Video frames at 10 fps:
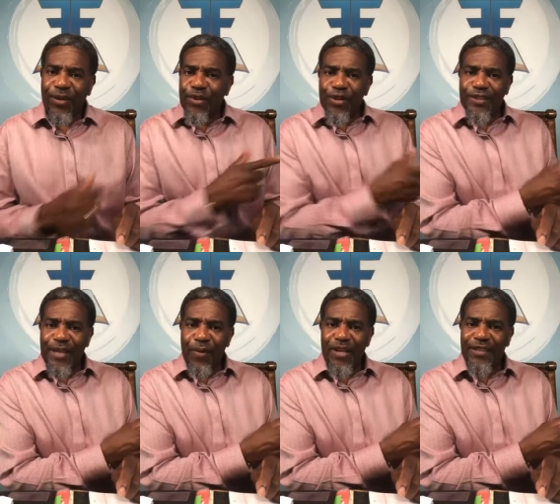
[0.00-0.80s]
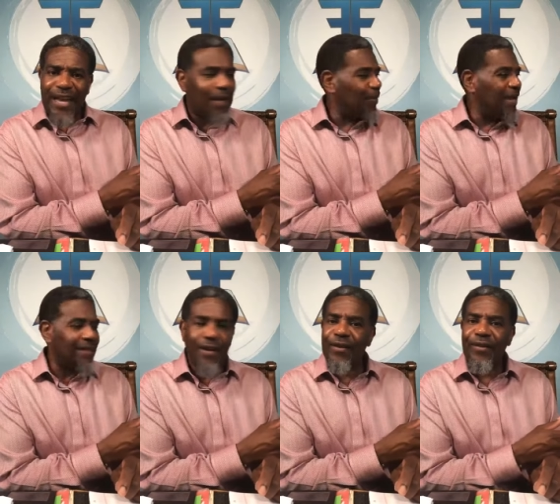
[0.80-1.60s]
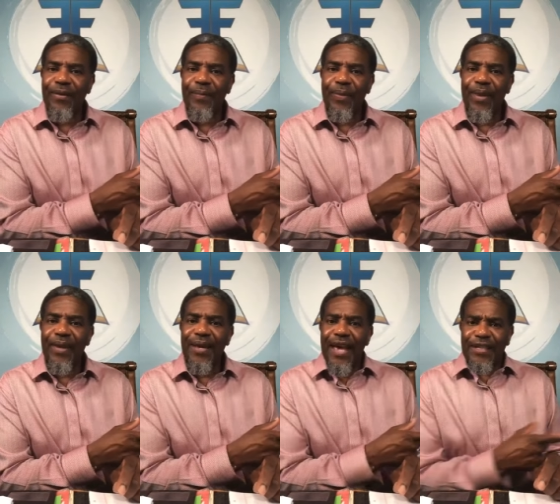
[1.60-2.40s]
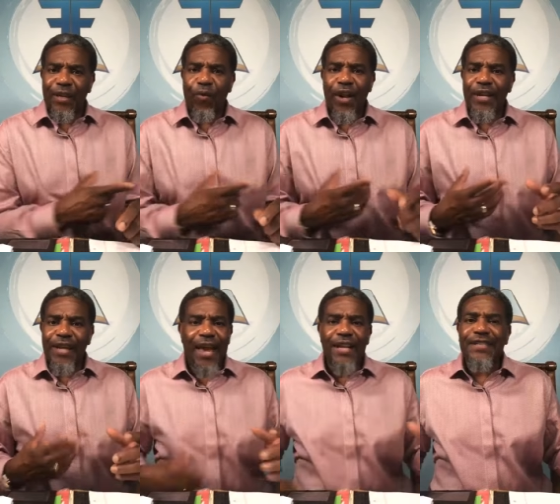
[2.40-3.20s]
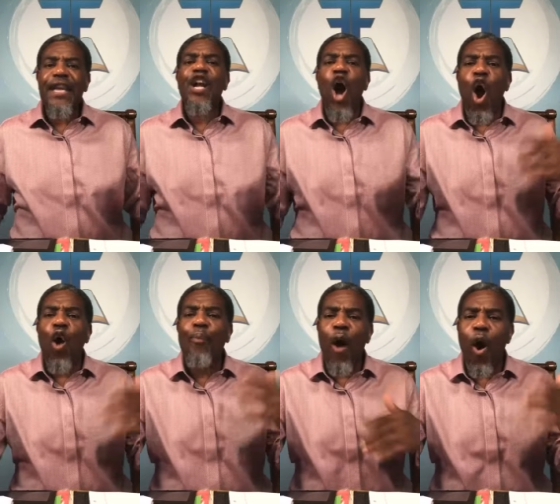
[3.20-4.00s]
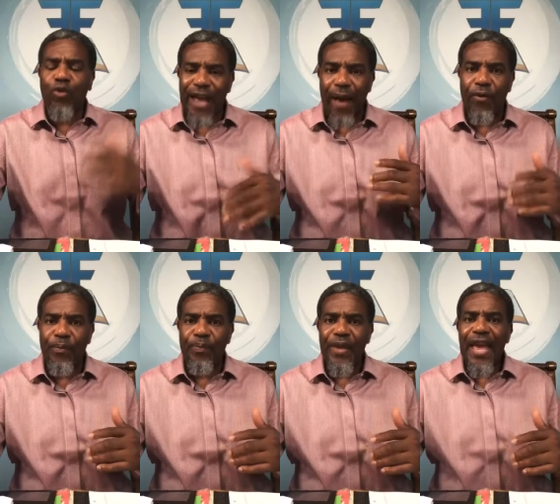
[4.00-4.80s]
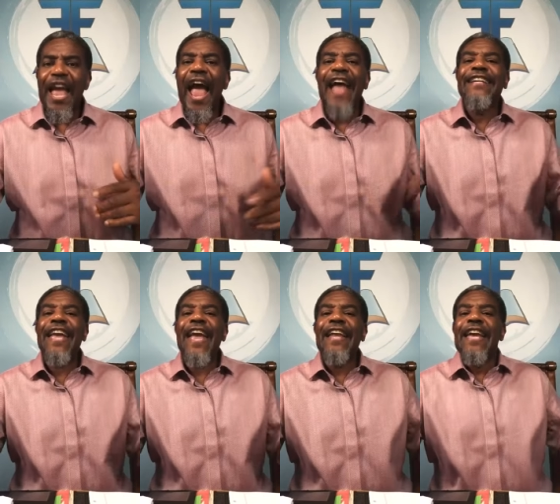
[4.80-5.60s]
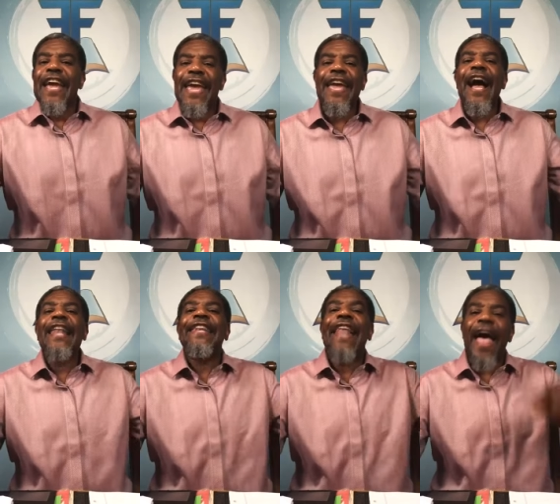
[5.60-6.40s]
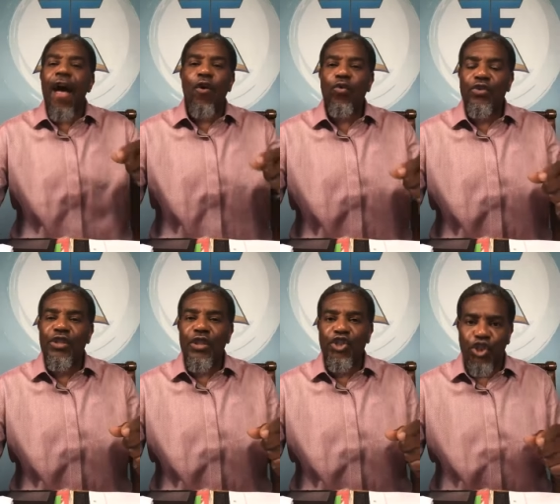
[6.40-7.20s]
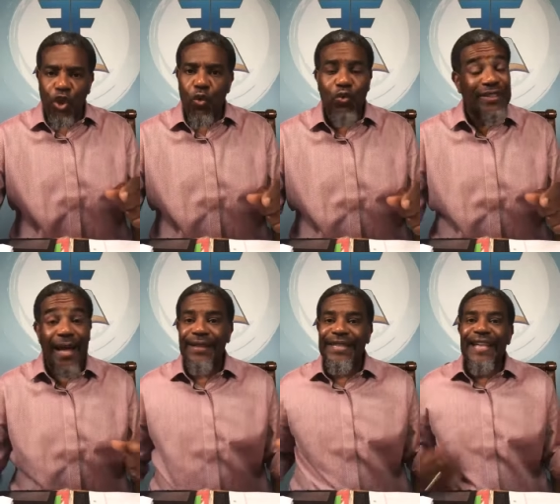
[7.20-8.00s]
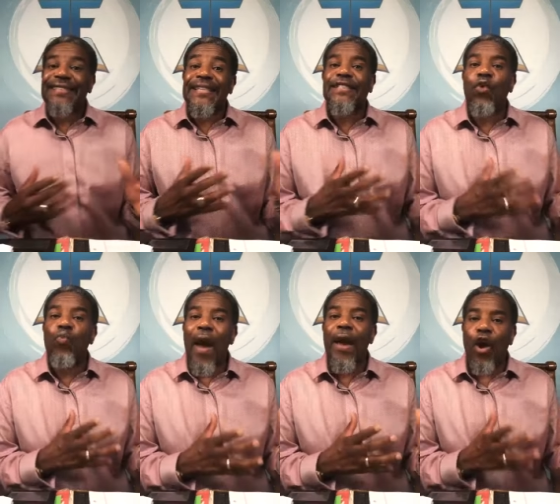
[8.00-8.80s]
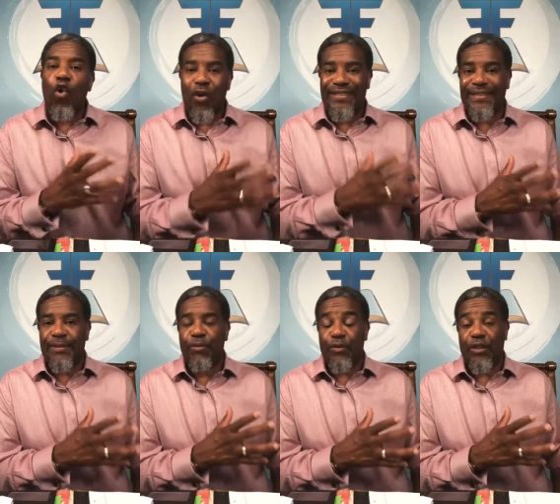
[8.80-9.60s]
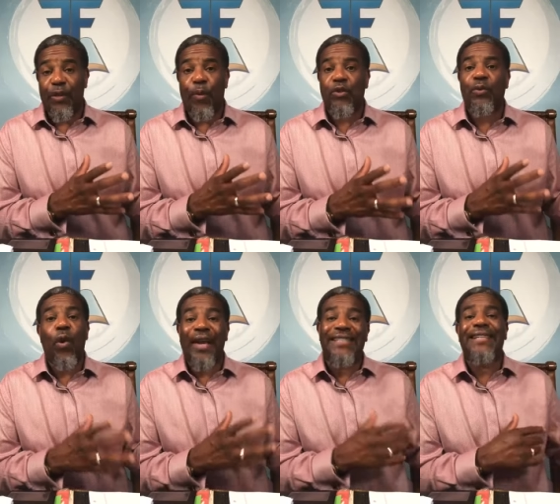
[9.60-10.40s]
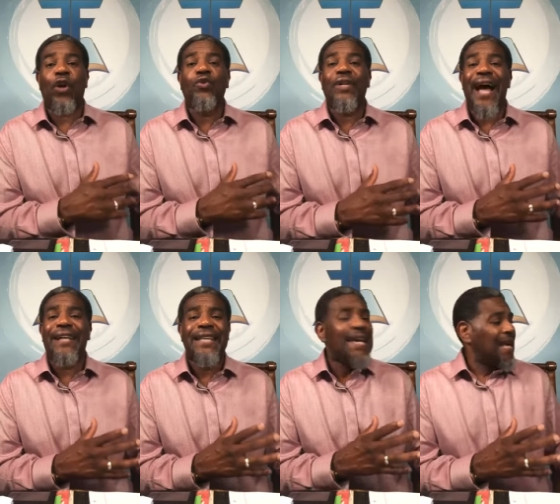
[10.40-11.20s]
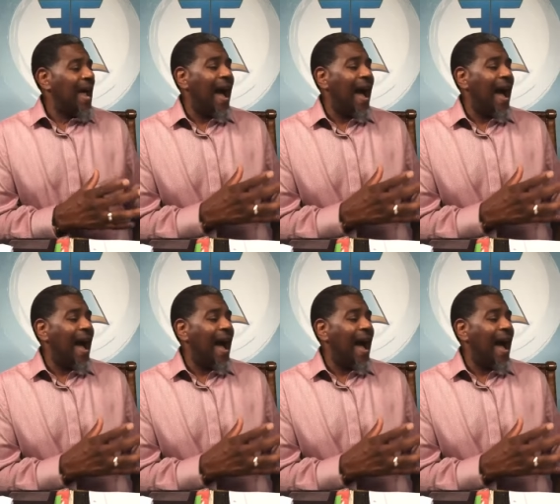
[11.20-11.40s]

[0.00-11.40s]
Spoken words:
So do you see what is taking place here? So what he did is he called Paul down, and then he allowed the Jews. Now, this is the way a court system is supposed to work. As I told you guys,